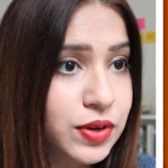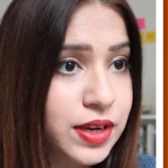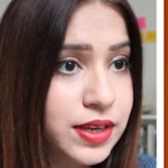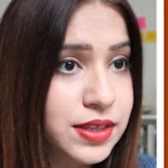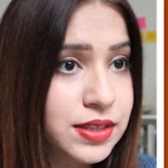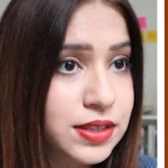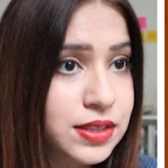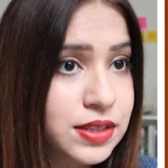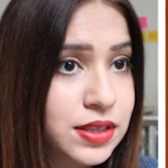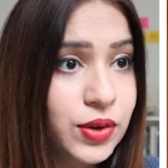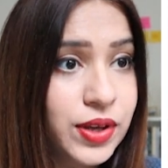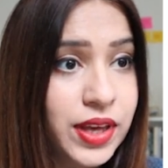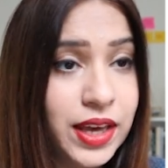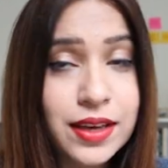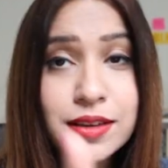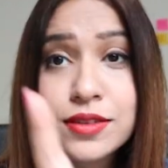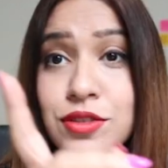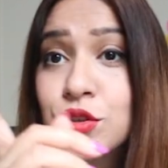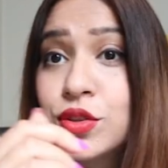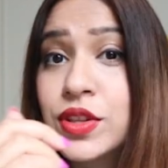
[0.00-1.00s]
guys.
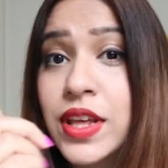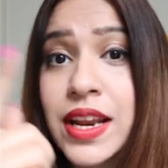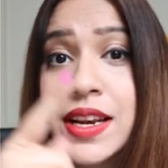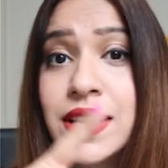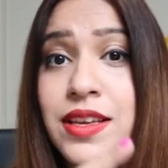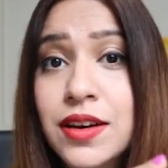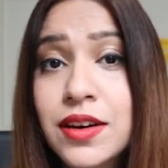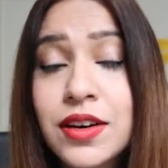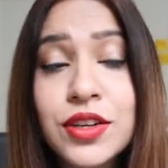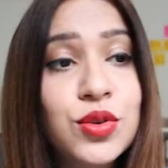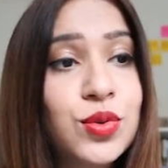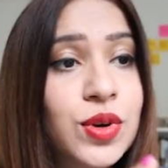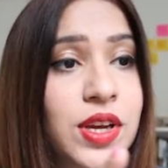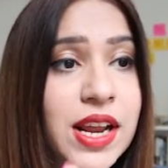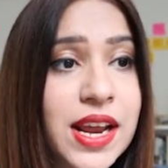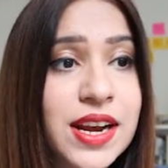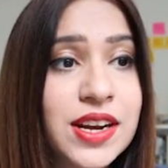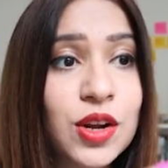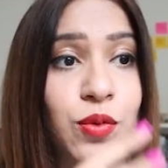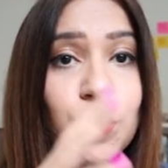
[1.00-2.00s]
Okay, so then here you
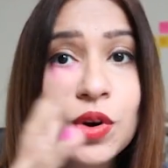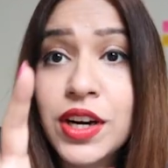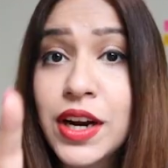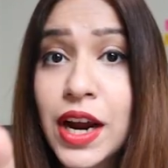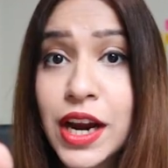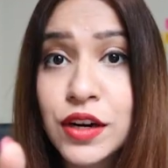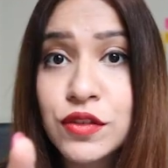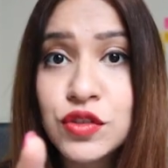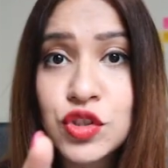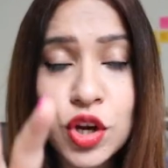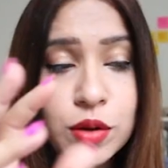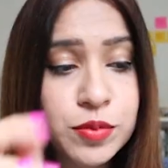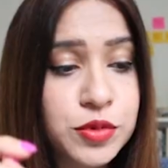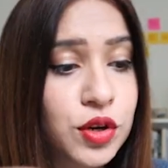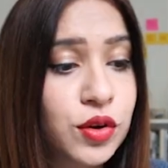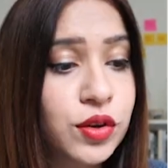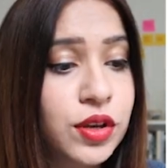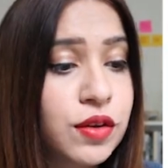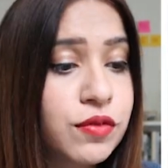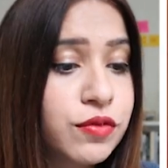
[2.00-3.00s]
can enter what kind of jobs
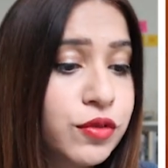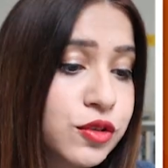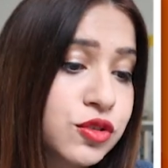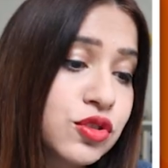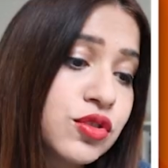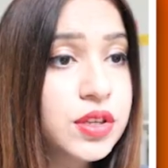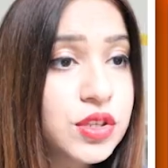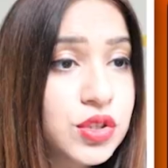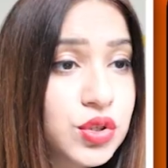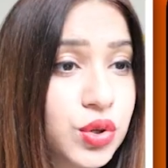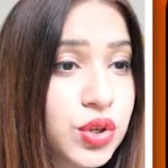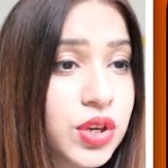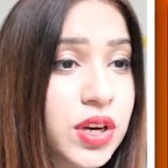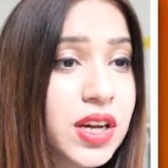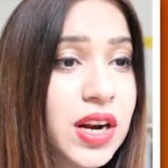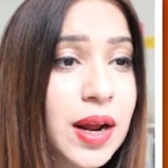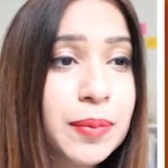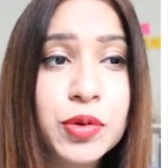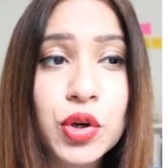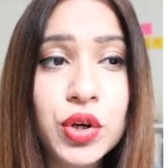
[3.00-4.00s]
you're looking for. So here
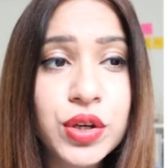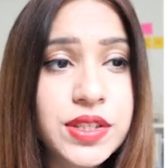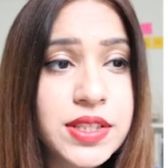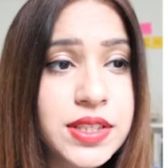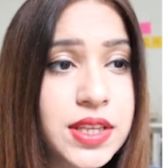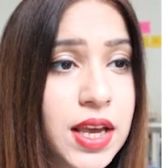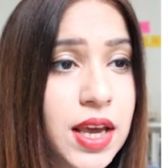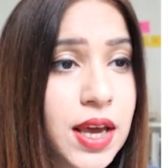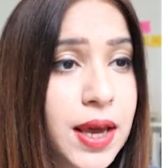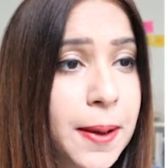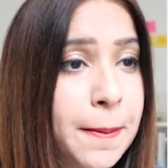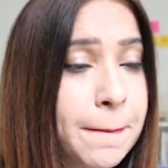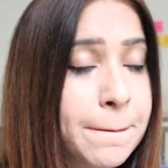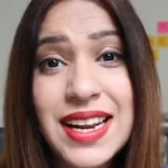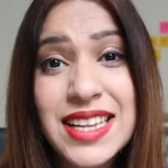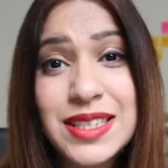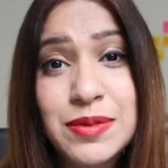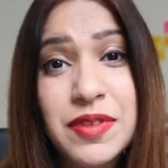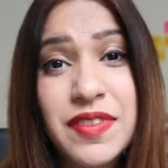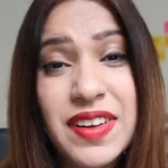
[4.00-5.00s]
I'm going to say,
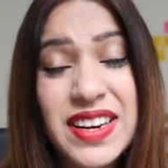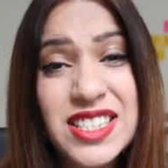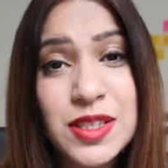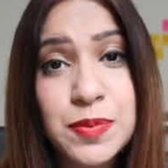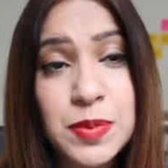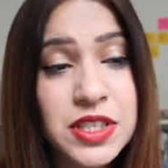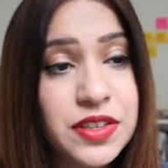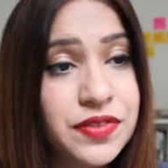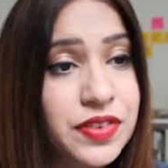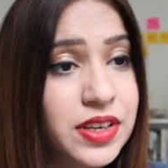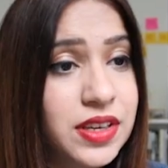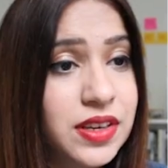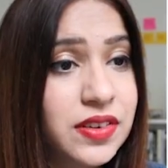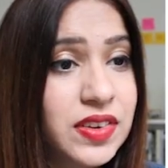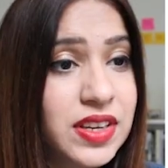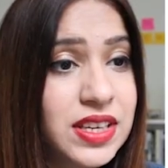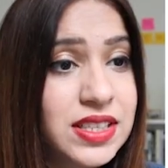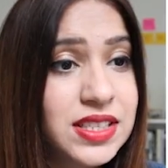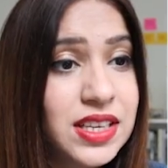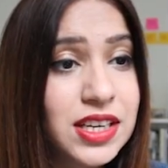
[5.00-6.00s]
let's be very specific here.
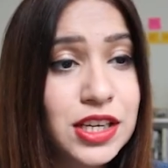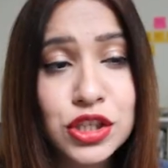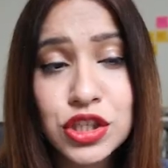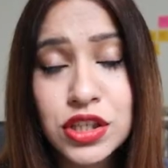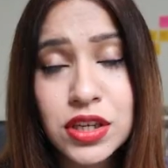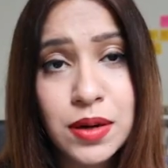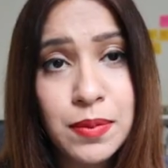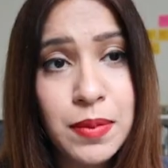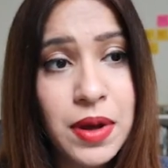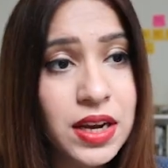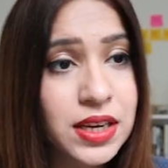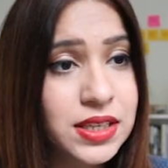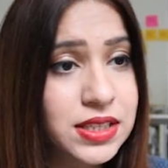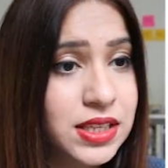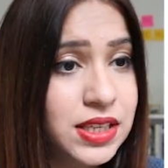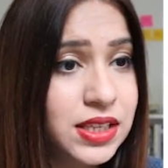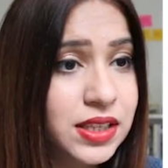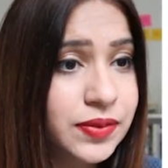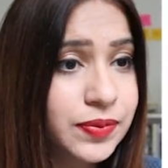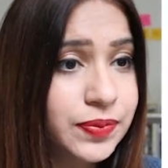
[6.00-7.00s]
We can say digital
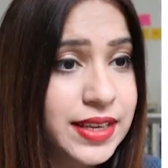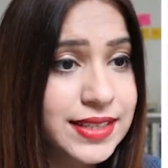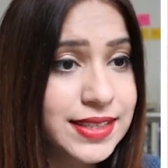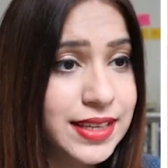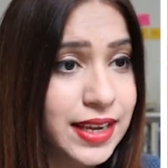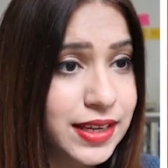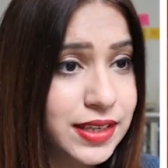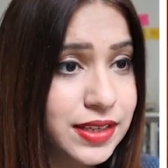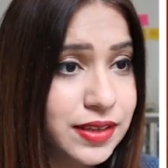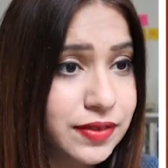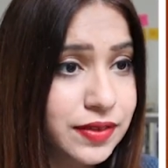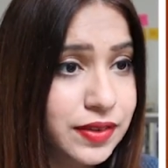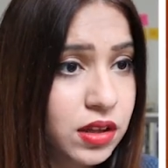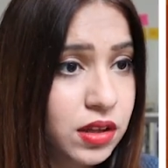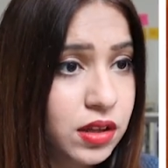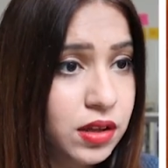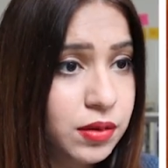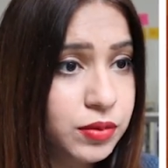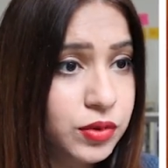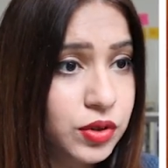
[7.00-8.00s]
marketing executive.
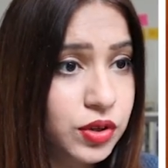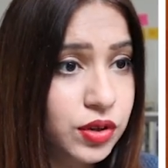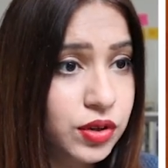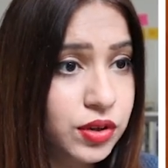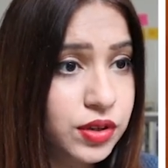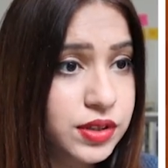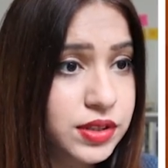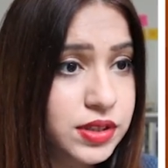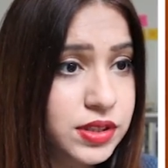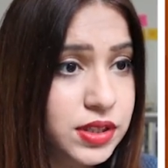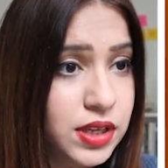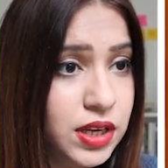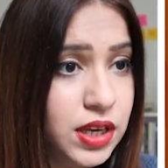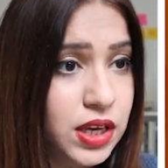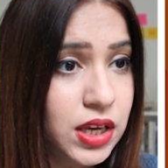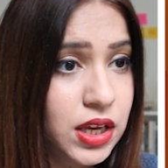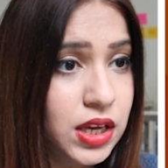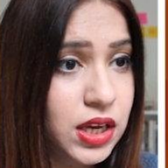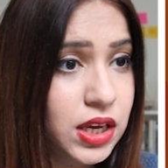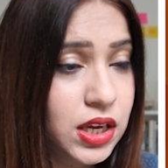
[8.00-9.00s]
I'm going to
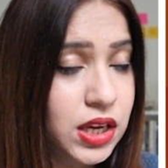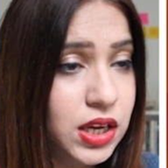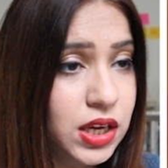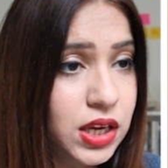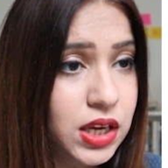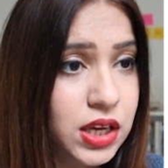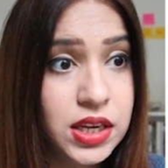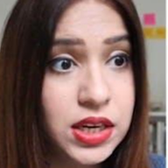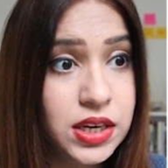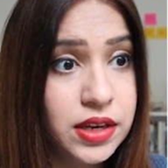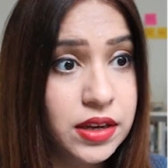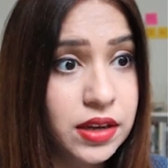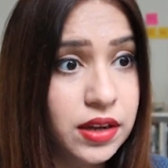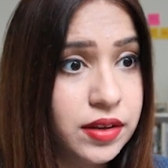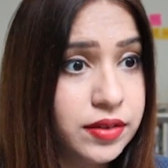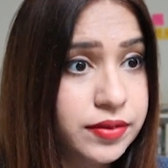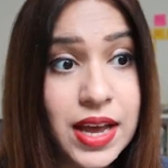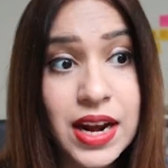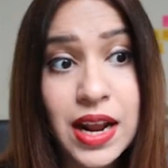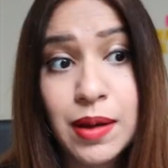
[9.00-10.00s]
say
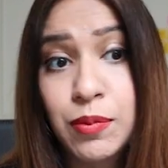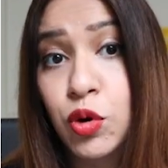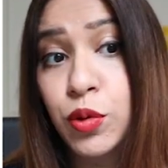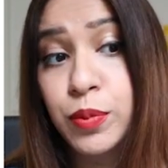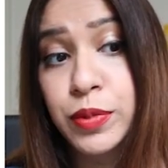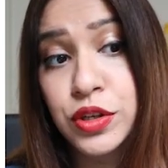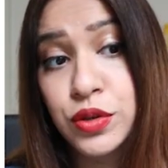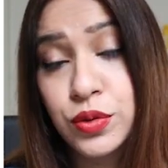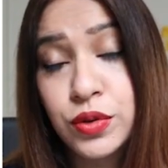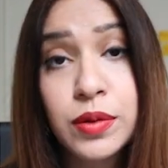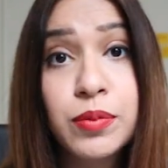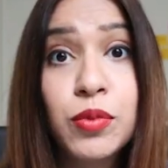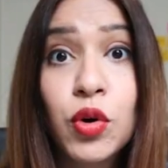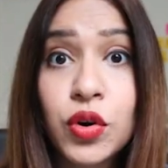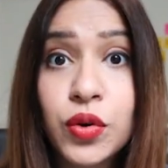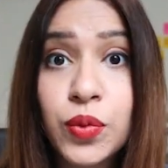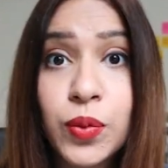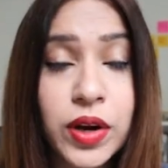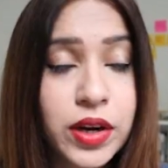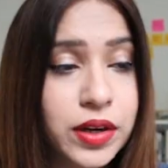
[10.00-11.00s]
India, and I'm open to
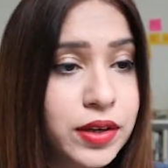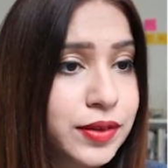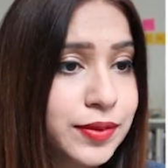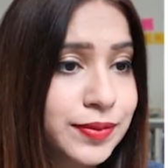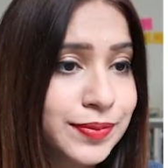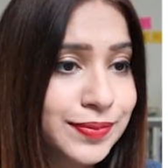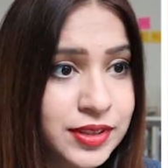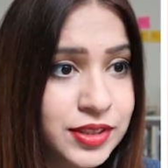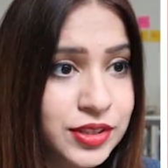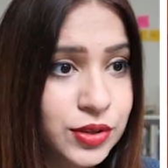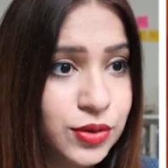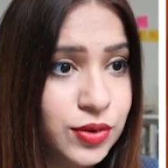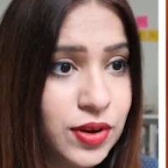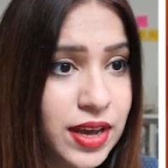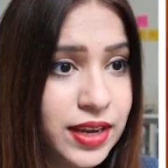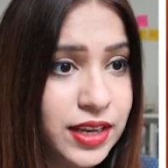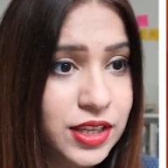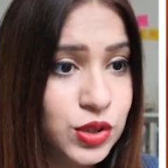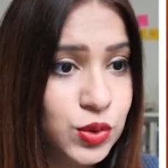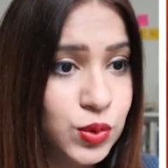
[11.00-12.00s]
remote work. So
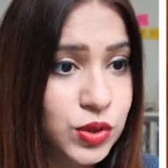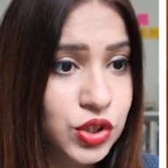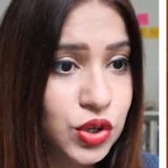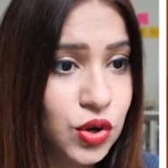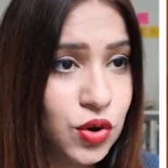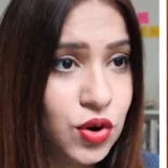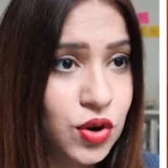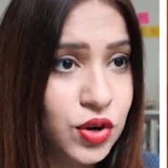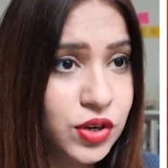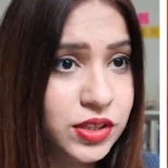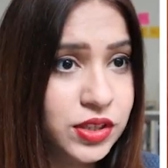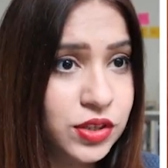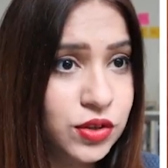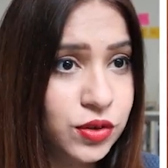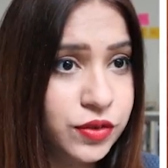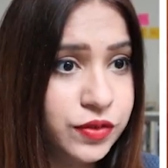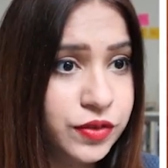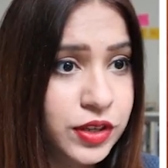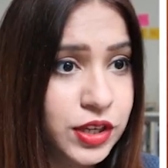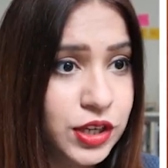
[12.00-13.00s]
I can switch on the
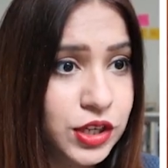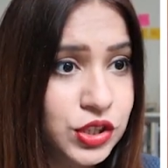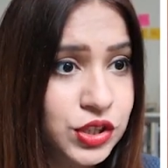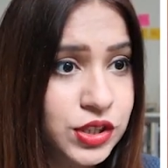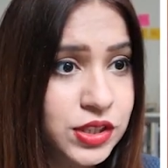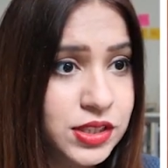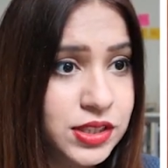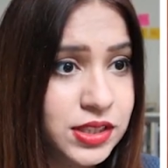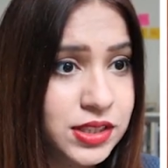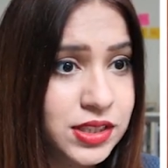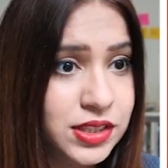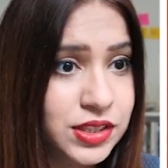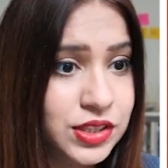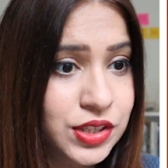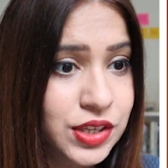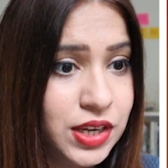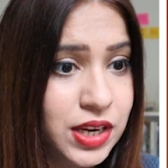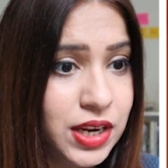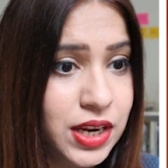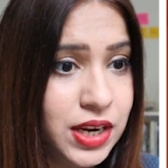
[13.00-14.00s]
notifications. This is
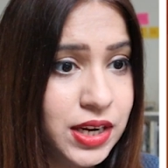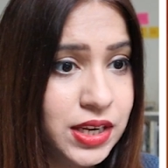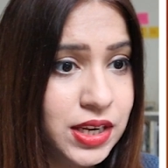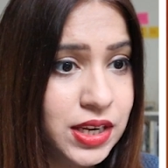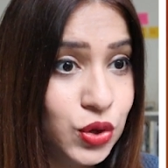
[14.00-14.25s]
great.